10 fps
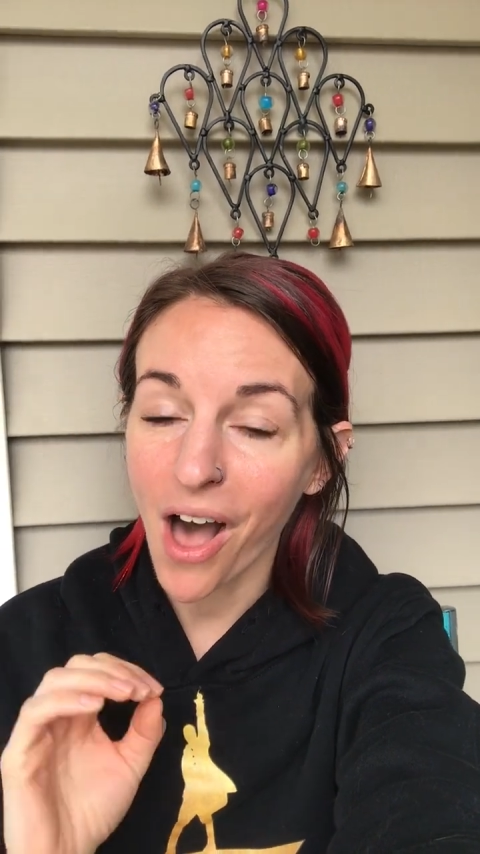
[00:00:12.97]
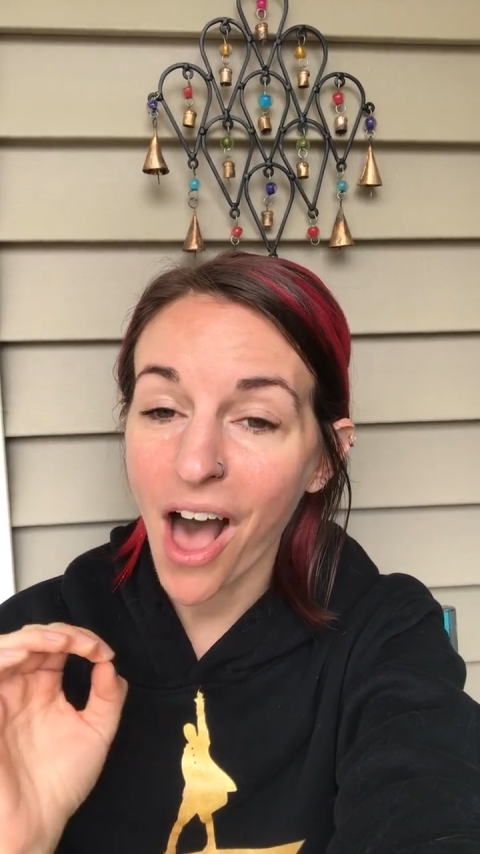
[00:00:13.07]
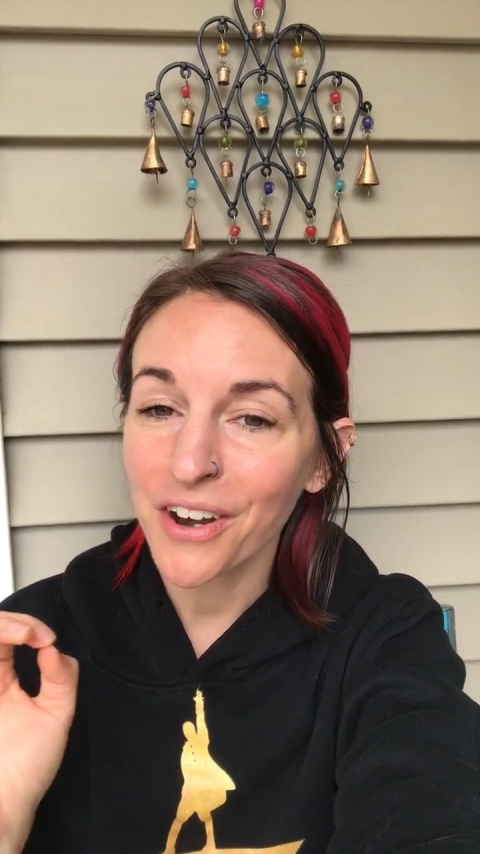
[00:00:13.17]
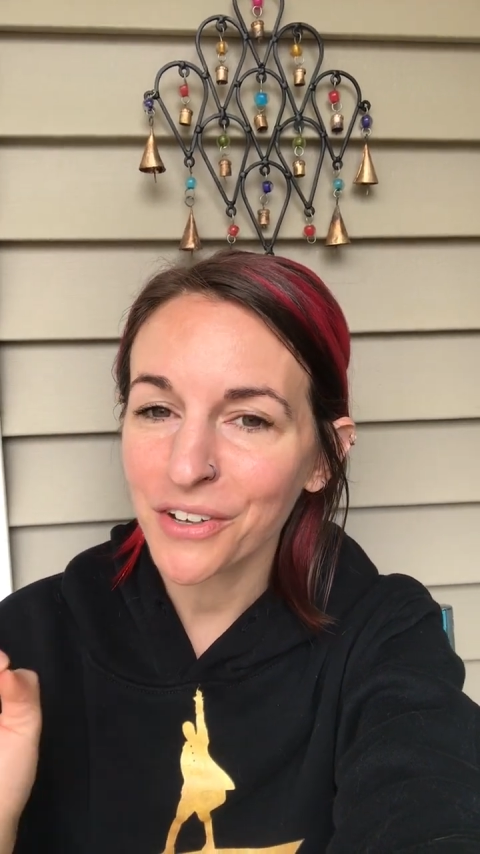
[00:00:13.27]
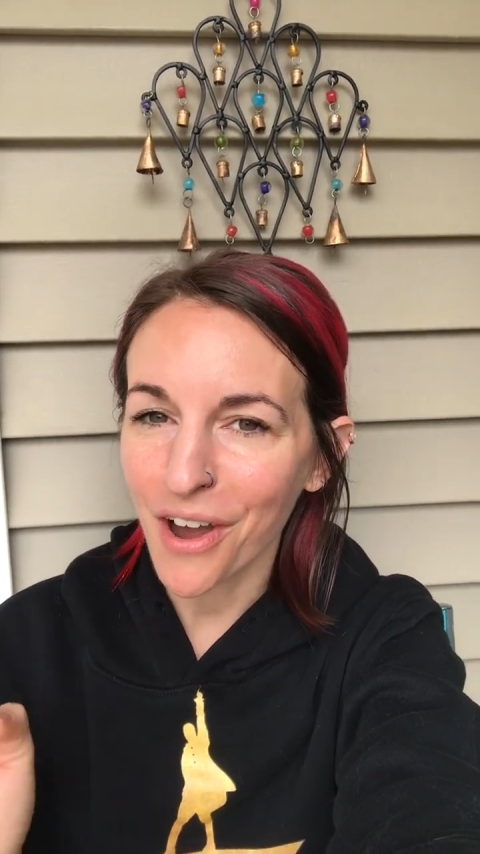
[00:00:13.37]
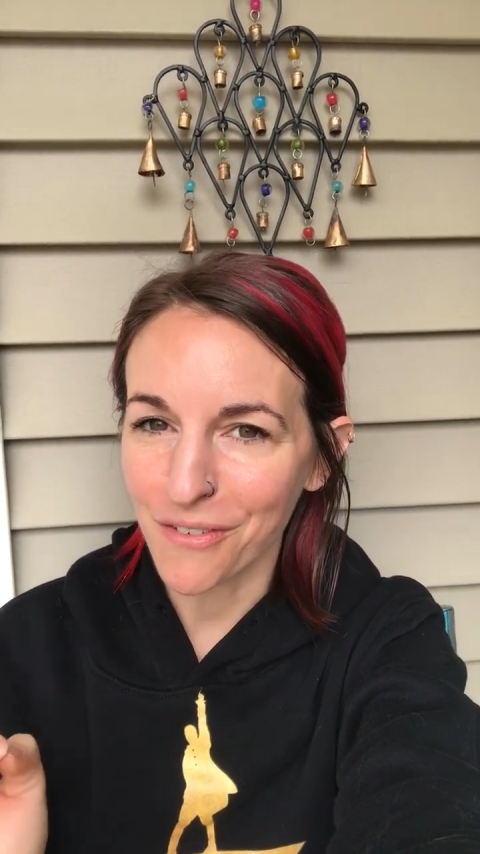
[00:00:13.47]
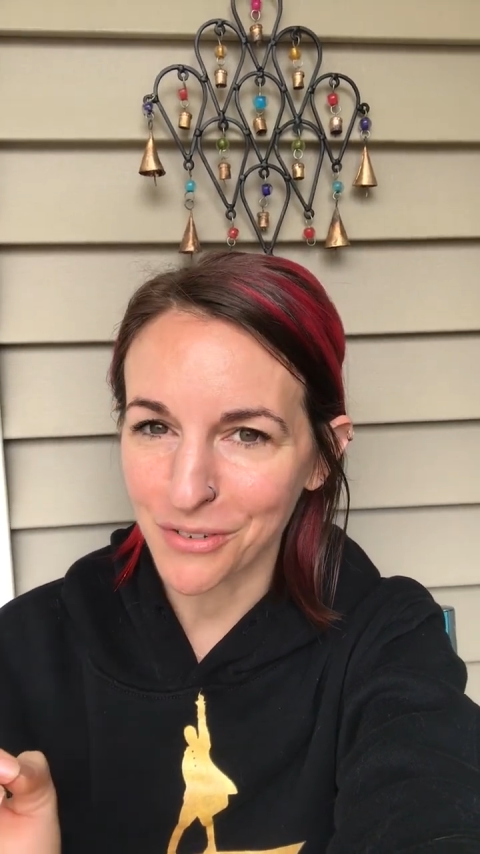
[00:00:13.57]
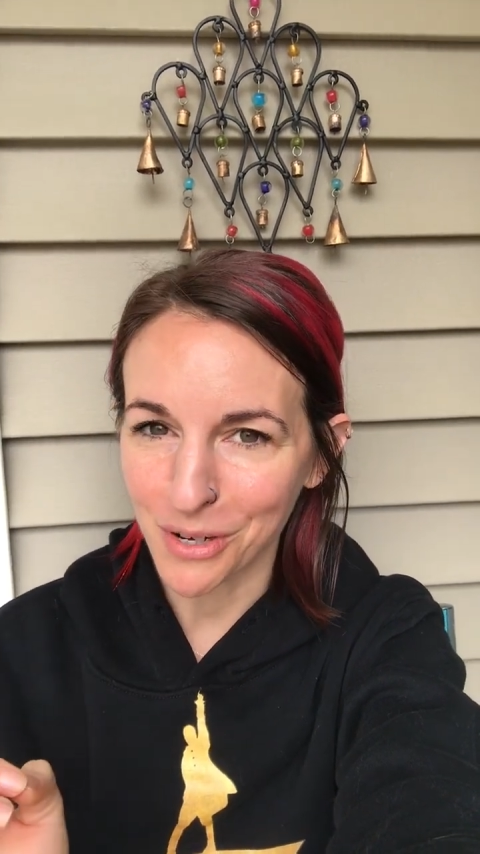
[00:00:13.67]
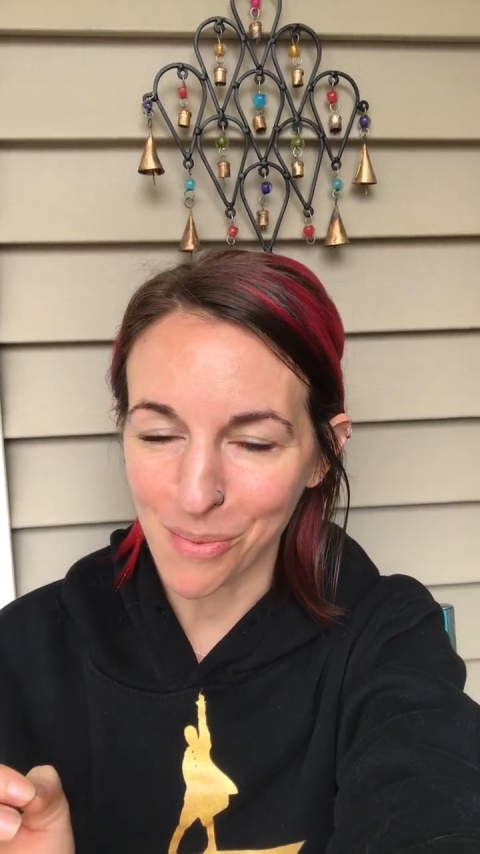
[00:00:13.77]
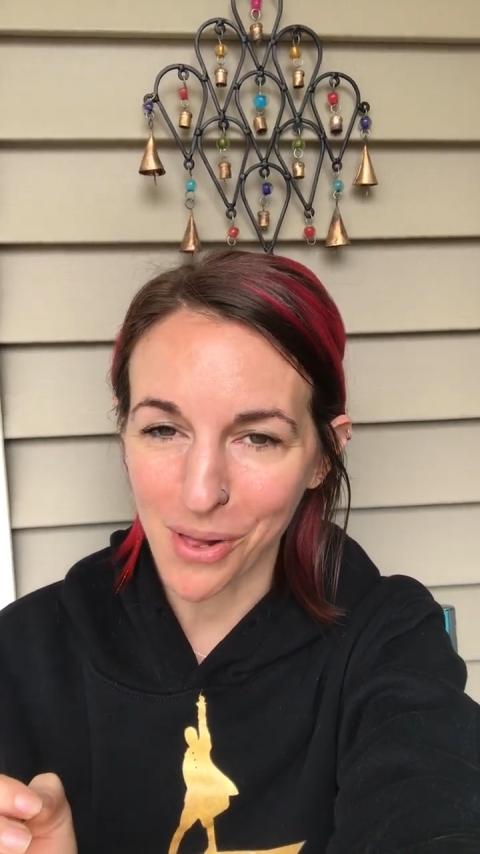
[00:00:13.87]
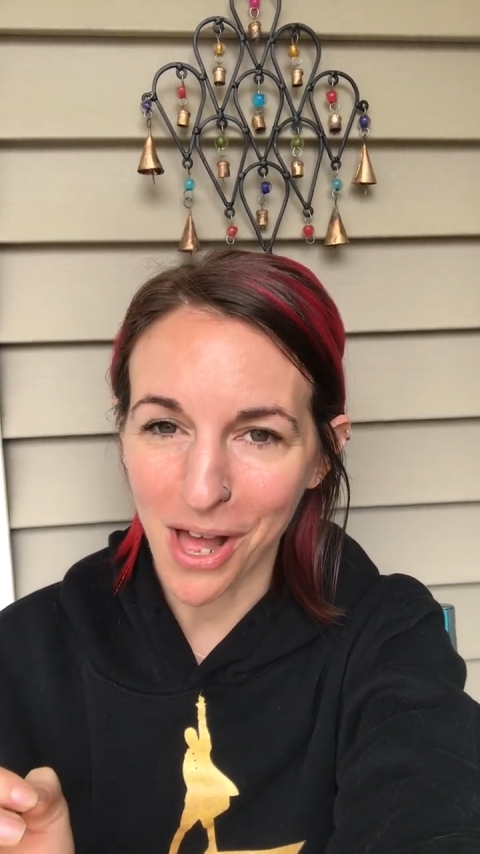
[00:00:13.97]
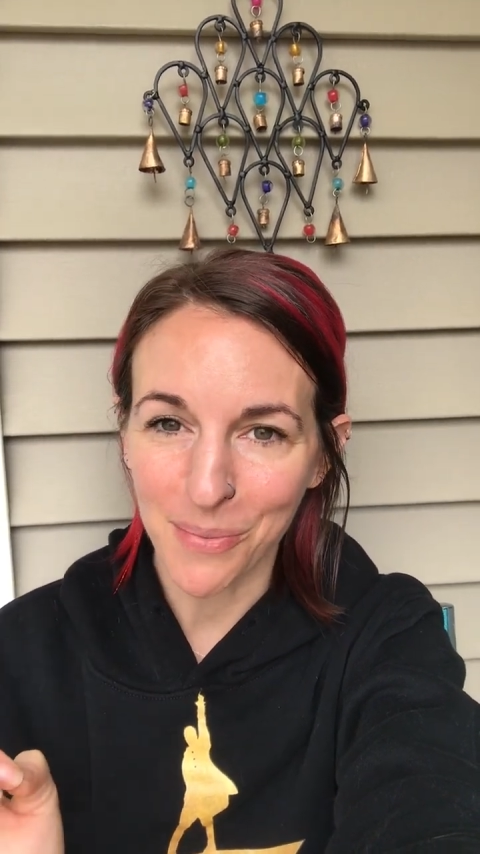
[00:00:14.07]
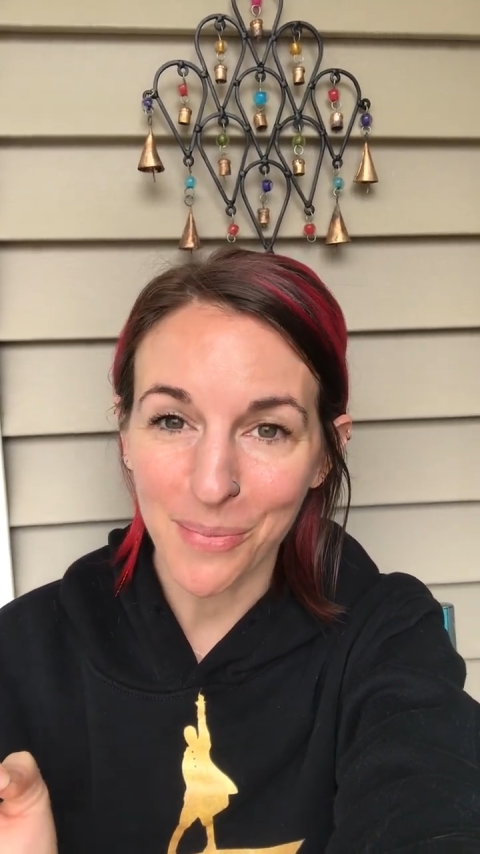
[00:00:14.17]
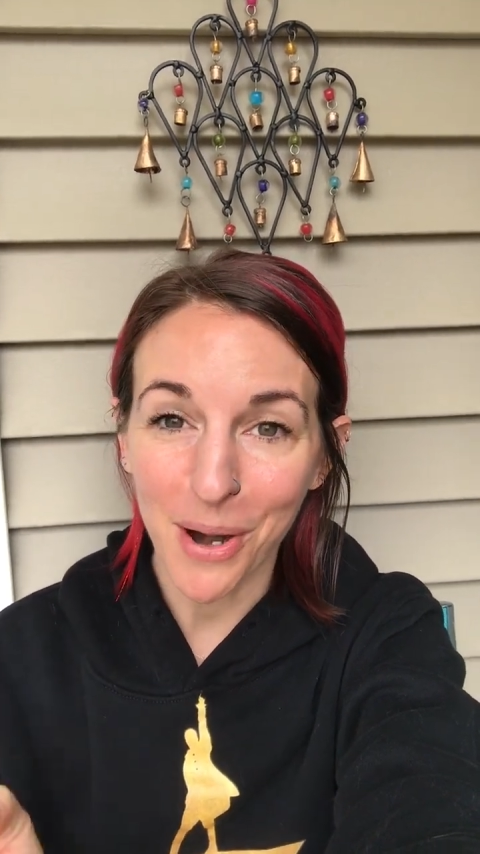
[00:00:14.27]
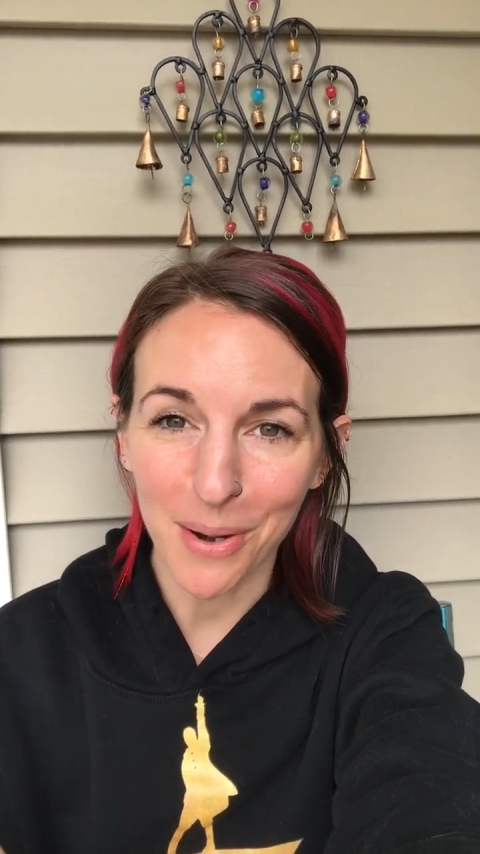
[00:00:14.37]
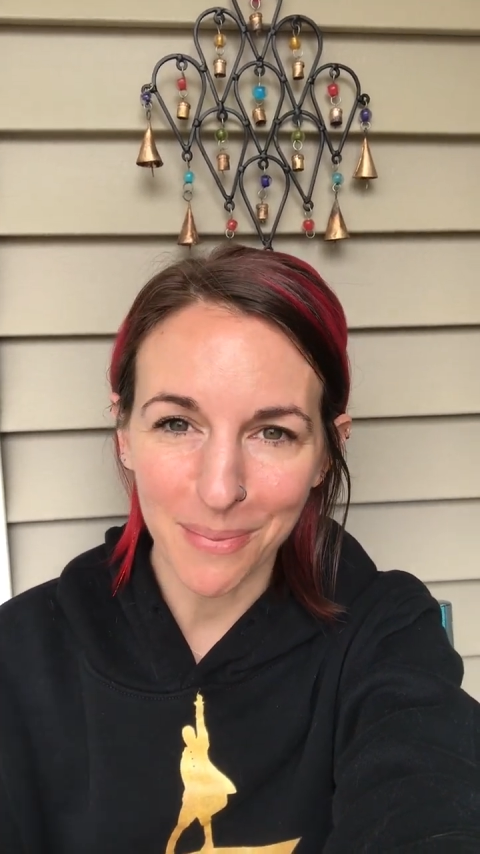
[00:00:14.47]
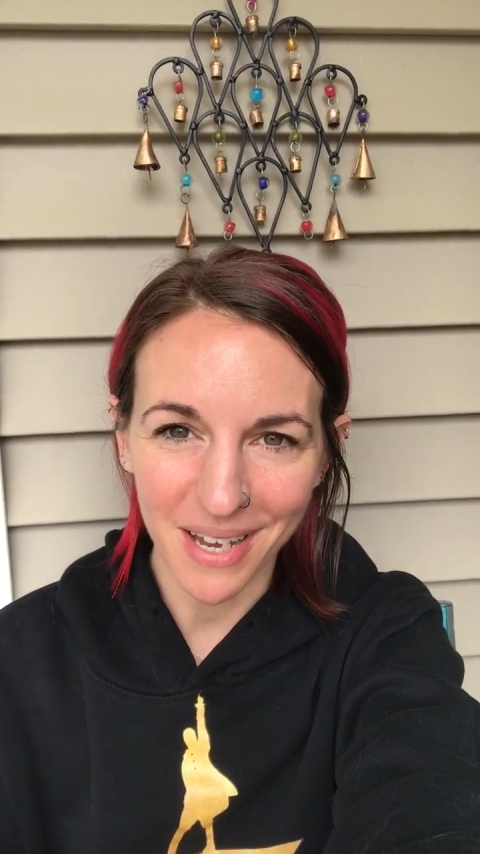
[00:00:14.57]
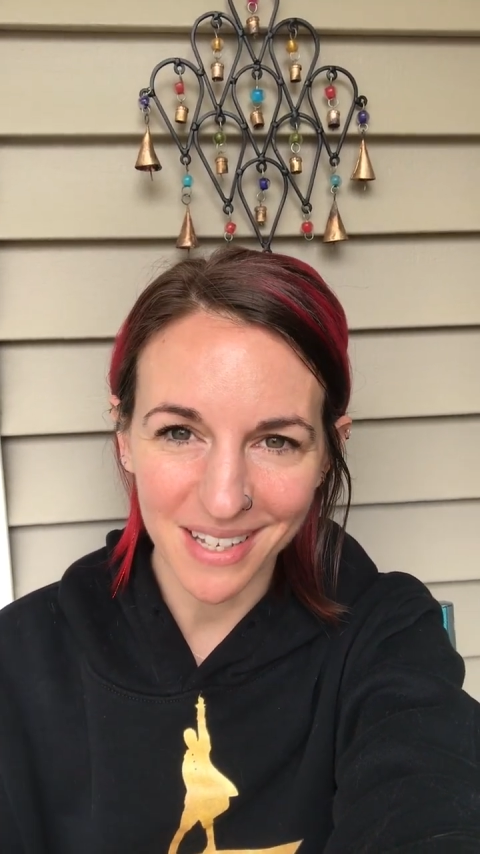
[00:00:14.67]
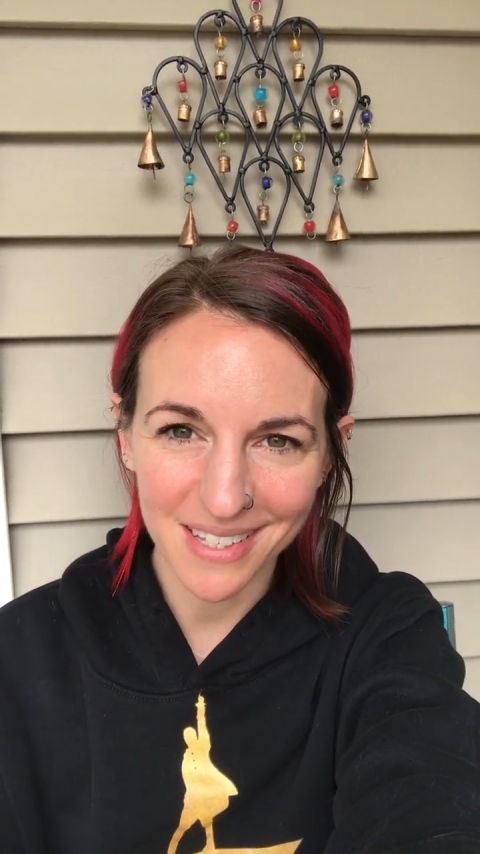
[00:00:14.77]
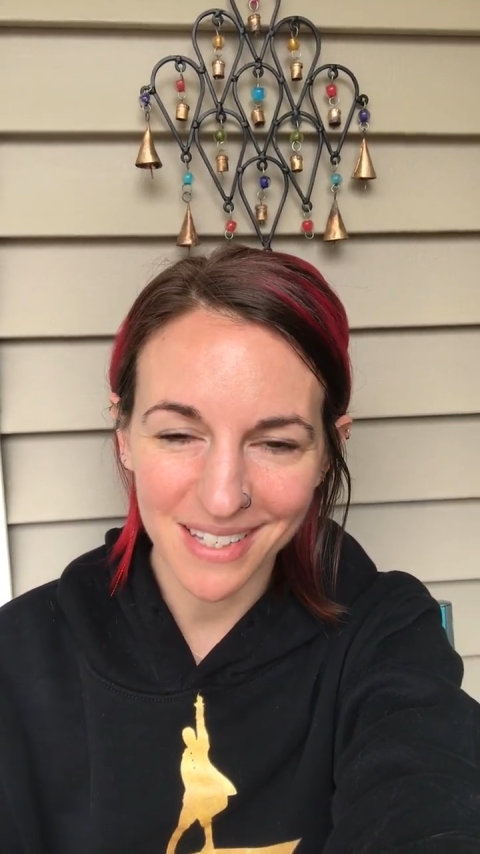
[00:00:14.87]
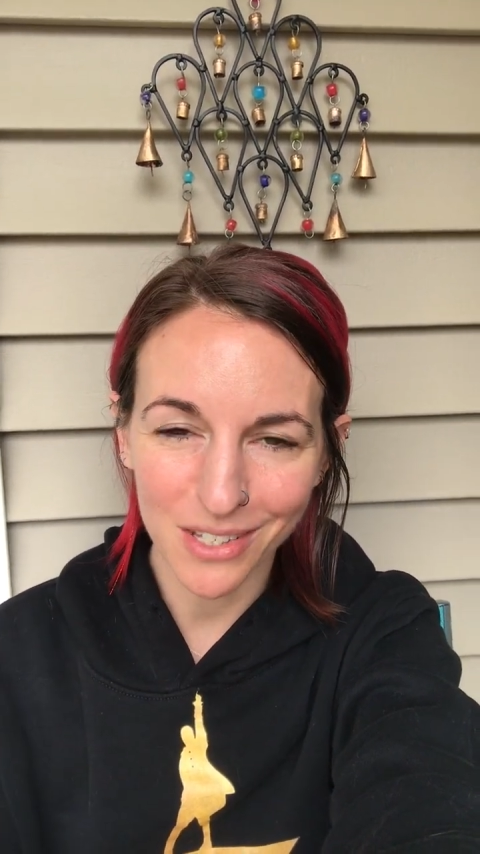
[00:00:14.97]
uncomfortable on purpose.